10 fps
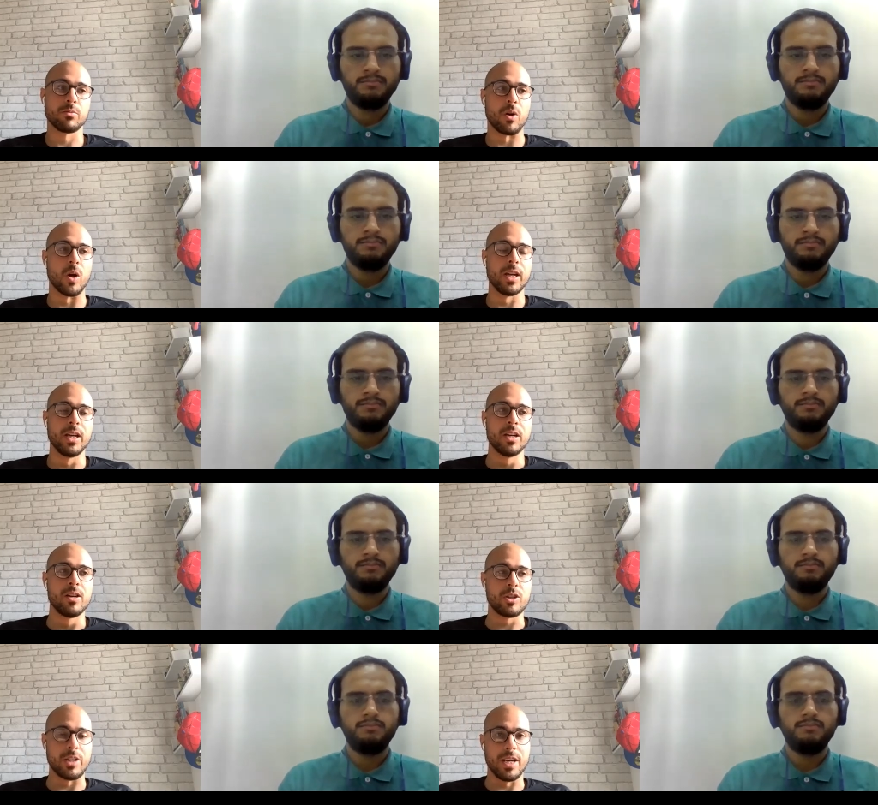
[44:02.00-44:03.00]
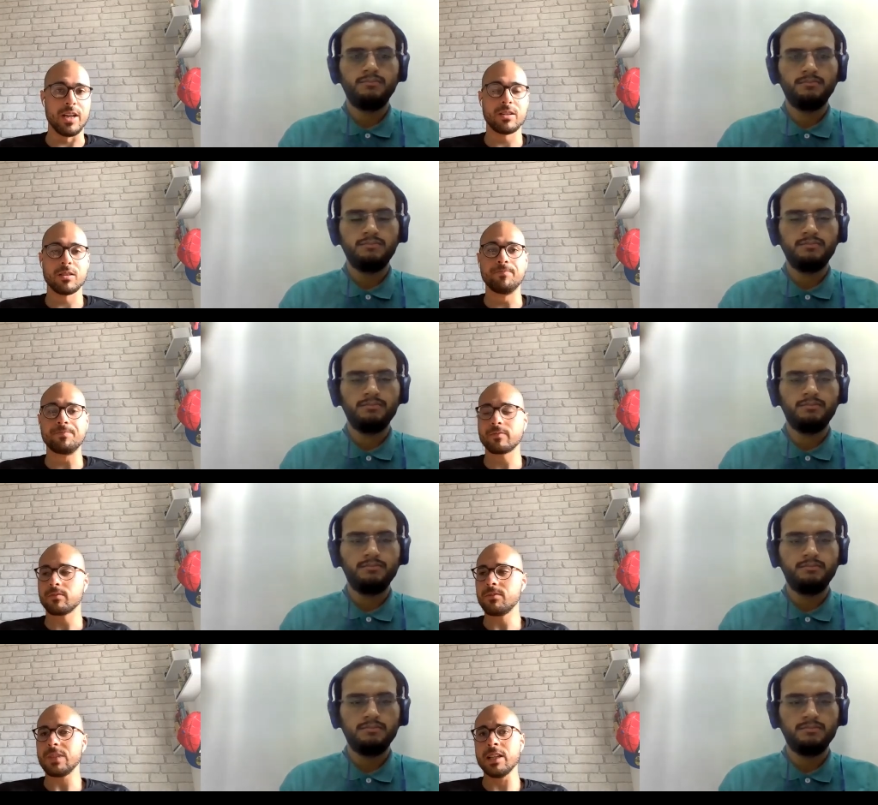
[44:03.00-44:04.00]
Speaker 1: to buy cheese,
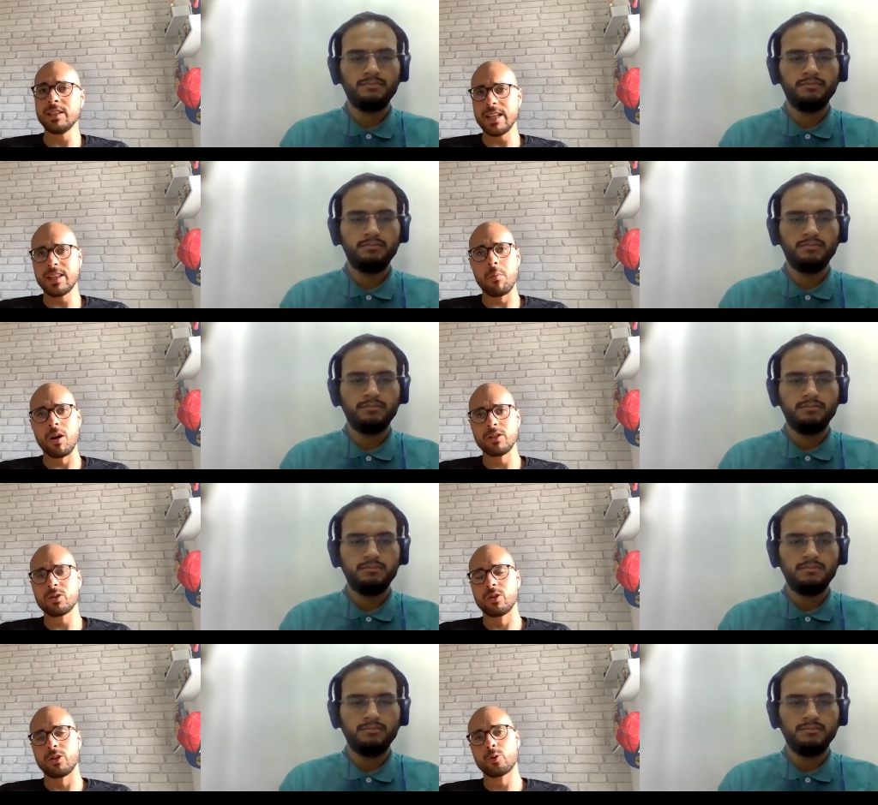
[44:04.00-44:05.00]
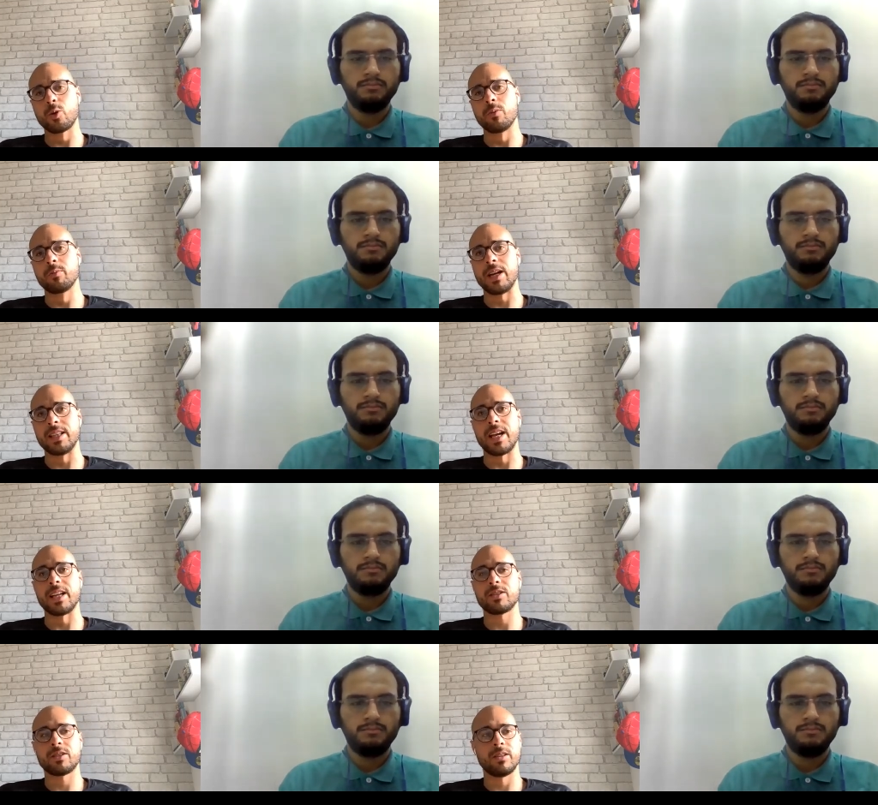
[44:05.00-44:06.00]
that demand is going to drop. And
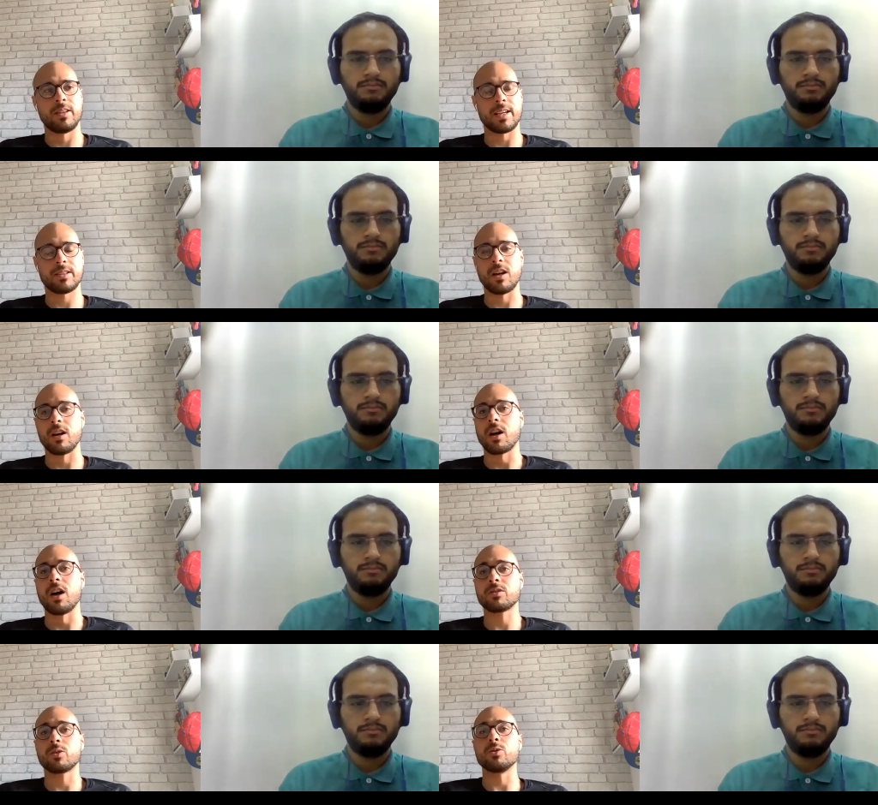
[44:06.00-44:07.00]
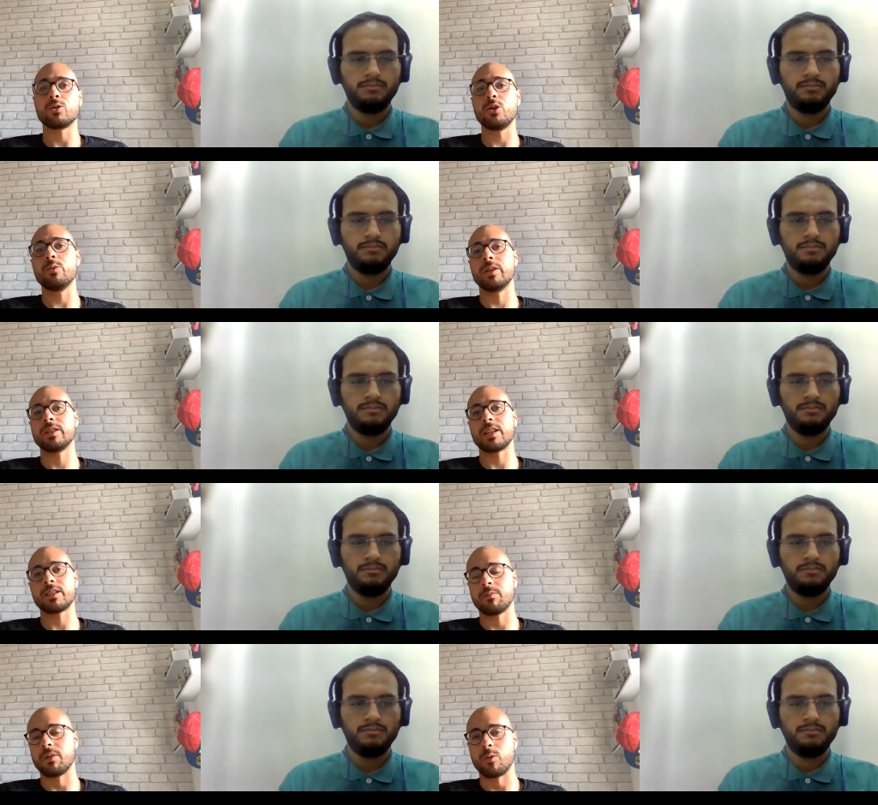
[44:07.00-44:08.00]
that's that's our, us consumers.
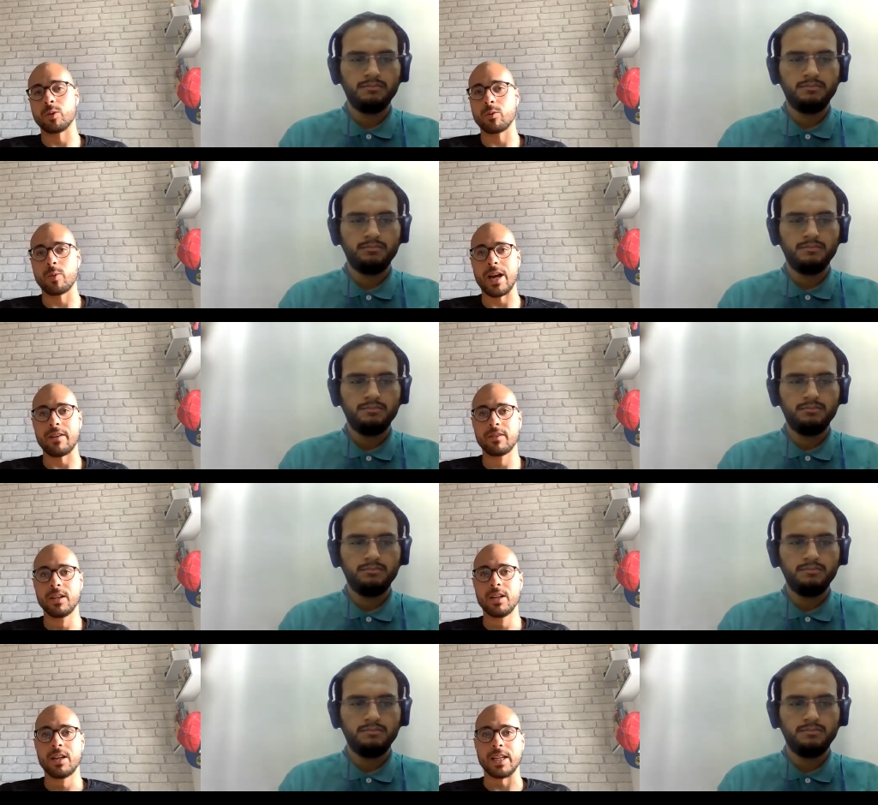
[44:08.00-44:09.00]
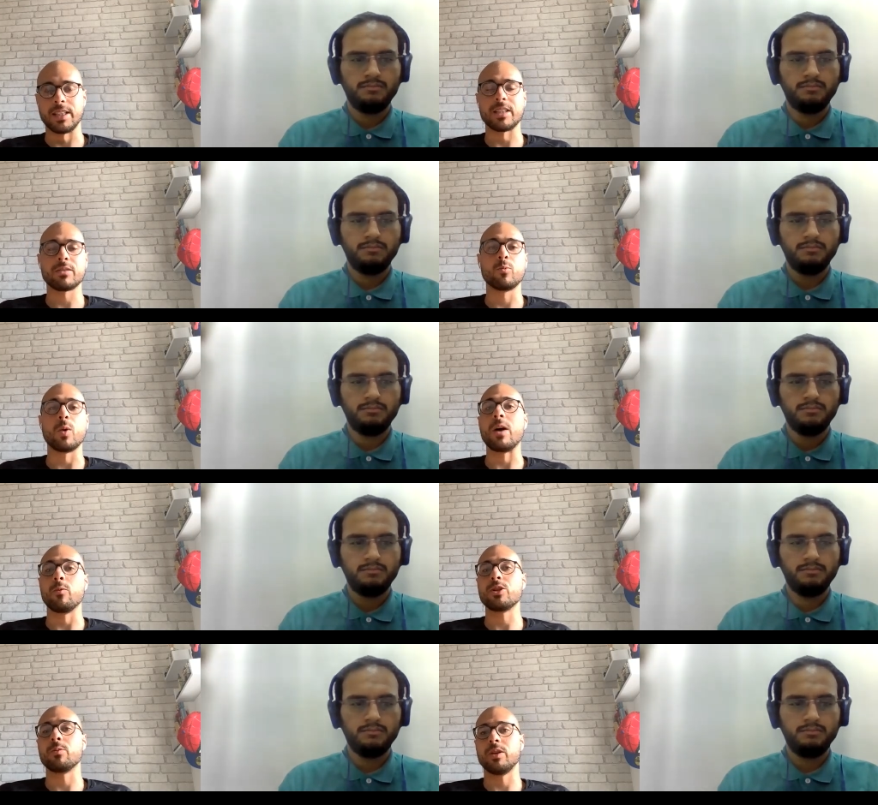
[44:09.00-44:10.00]
That's the power that we have, and that's where
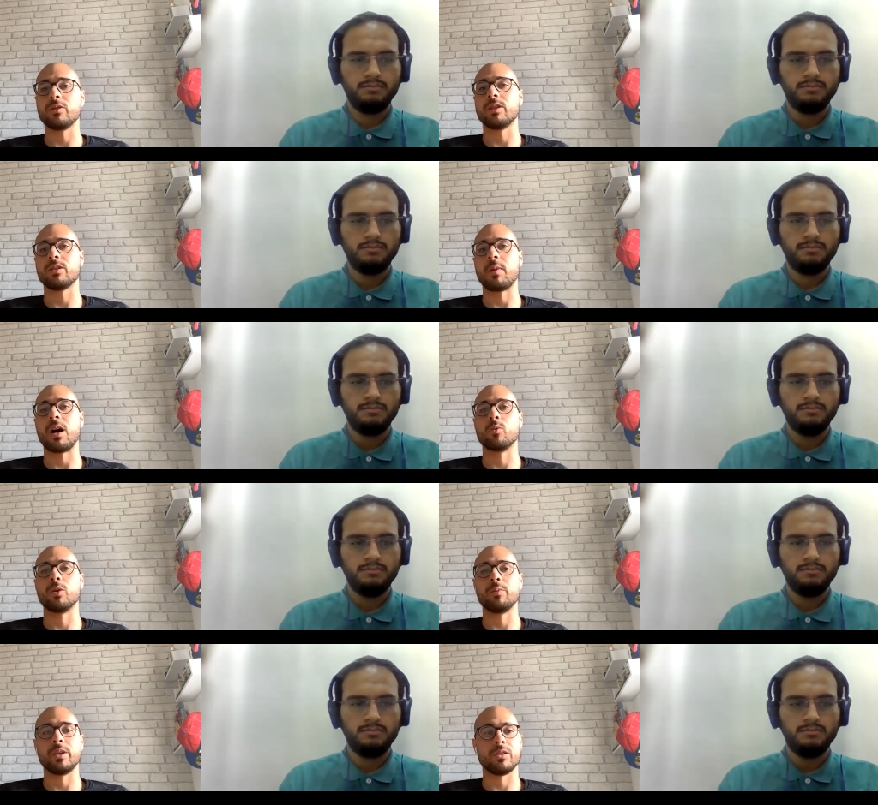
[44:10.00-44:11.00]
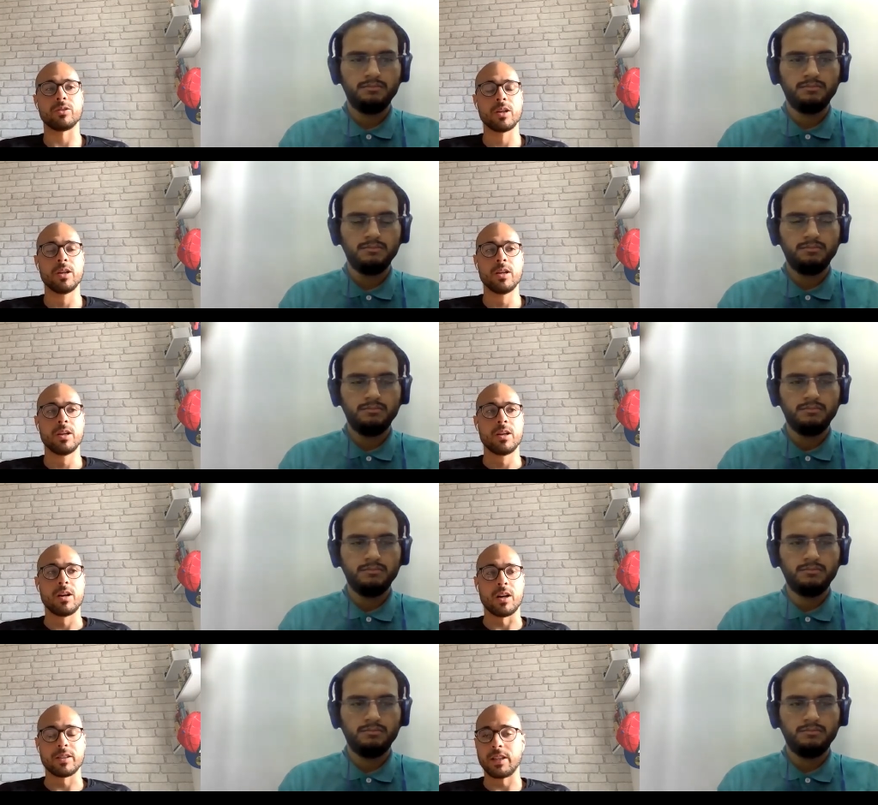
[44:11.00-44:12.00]
we should be using this power. Because
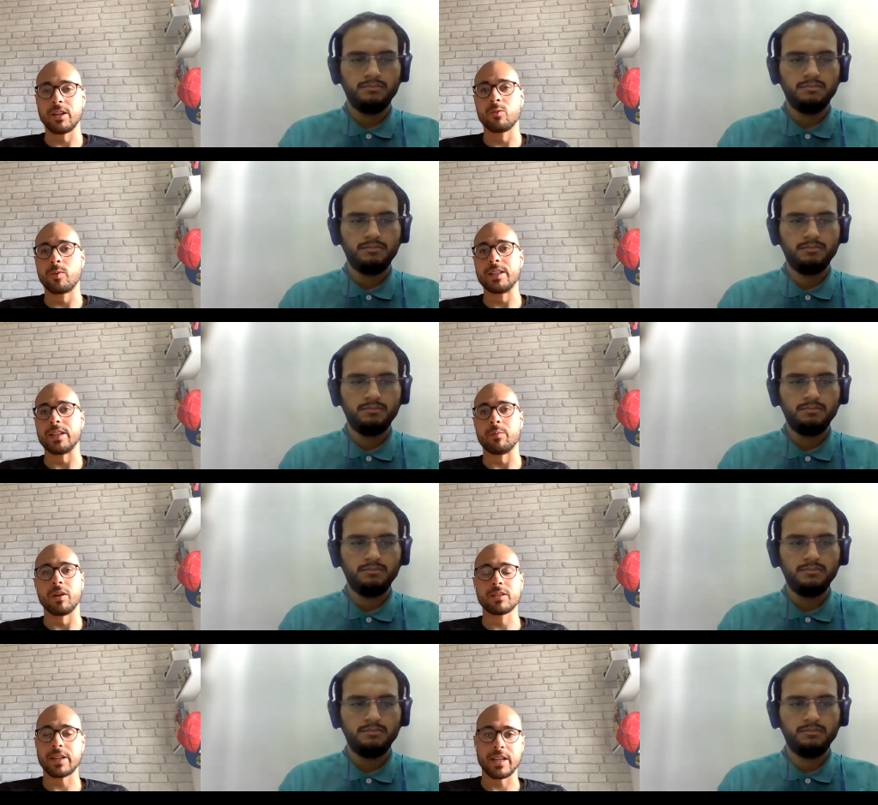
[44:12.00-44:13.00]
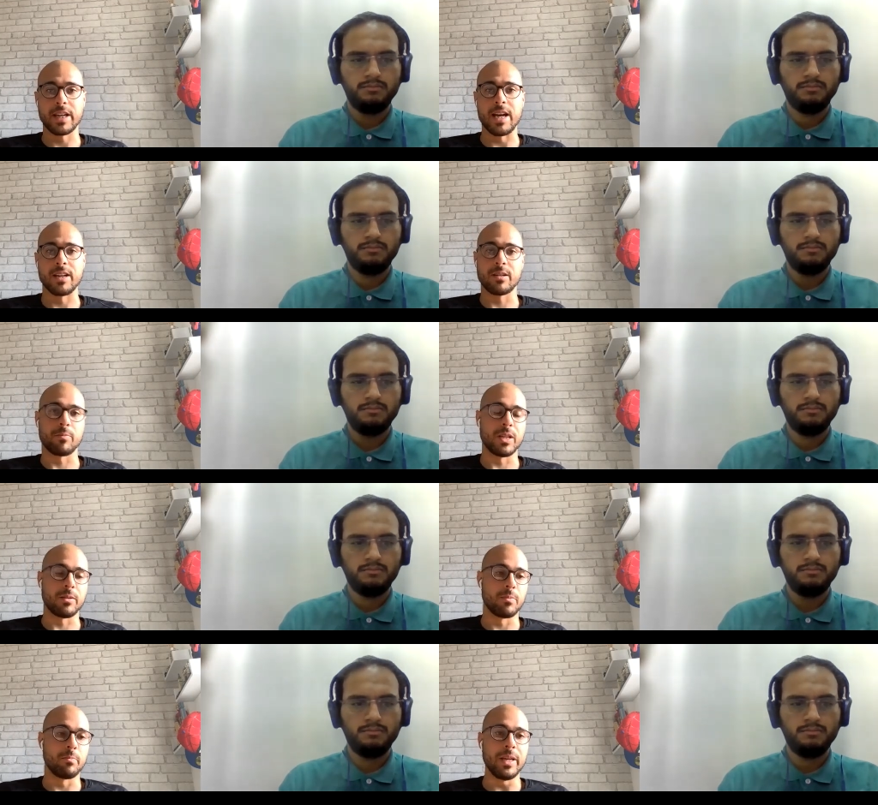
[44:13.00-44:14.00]
I said it already, but I'll say it again: the,
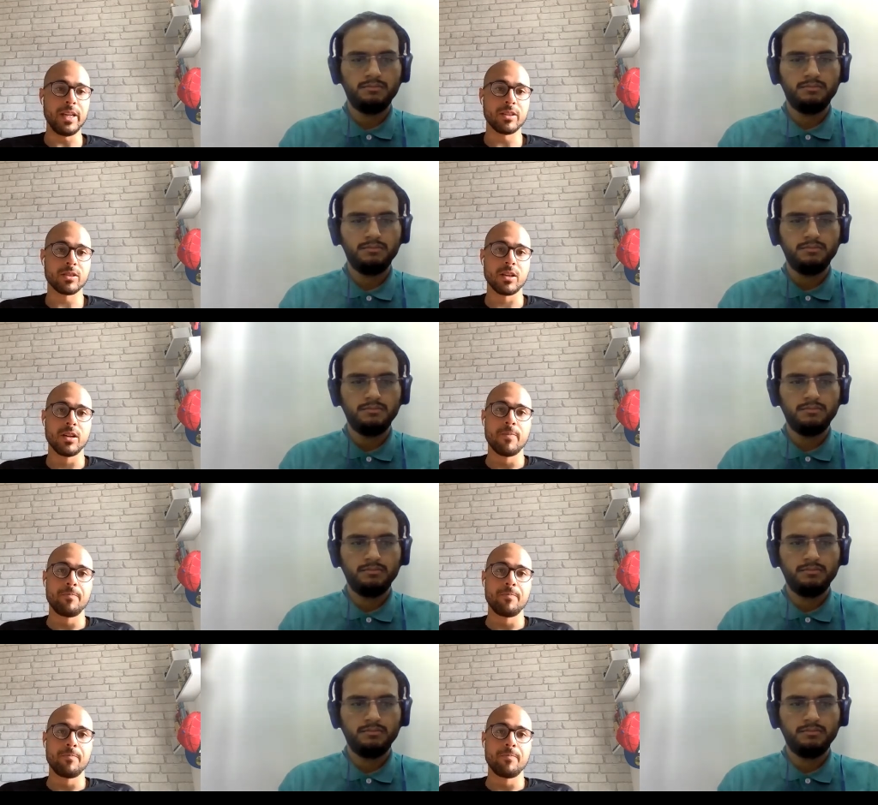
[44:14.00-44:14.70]
the, the biggest